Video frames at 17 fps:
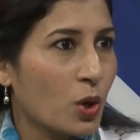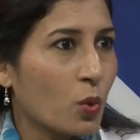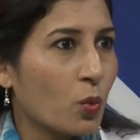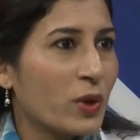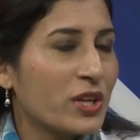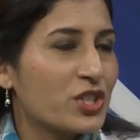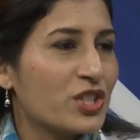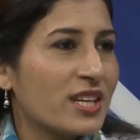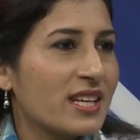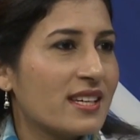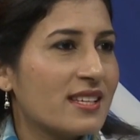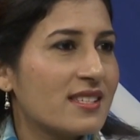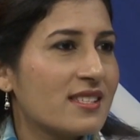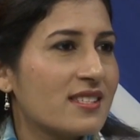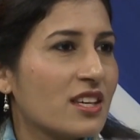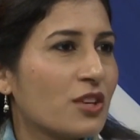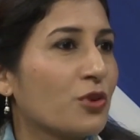which
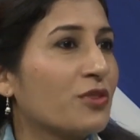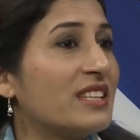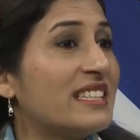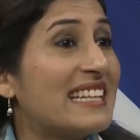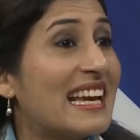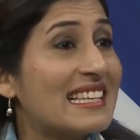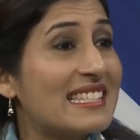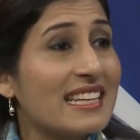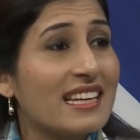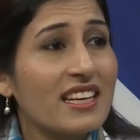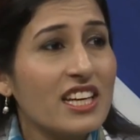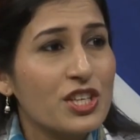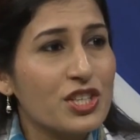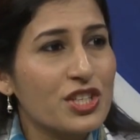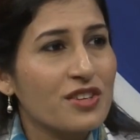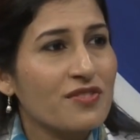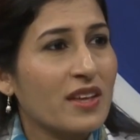is, the
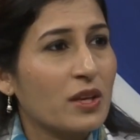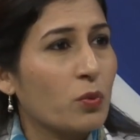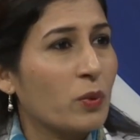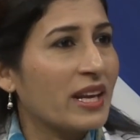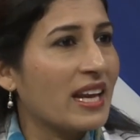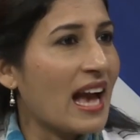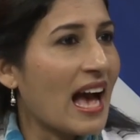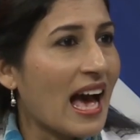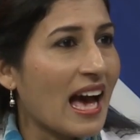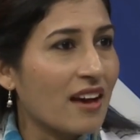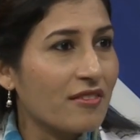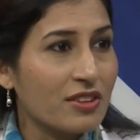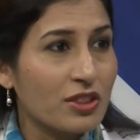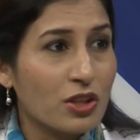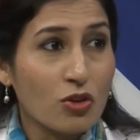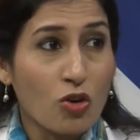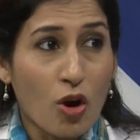designation that we have
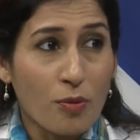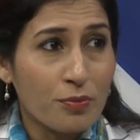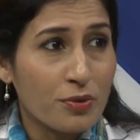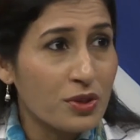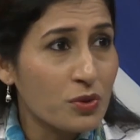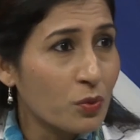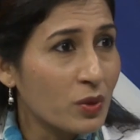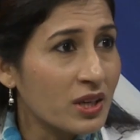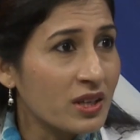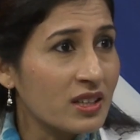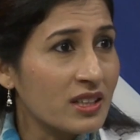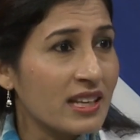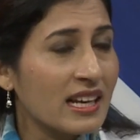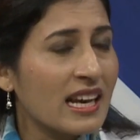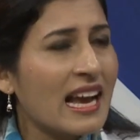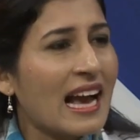in the corporate world,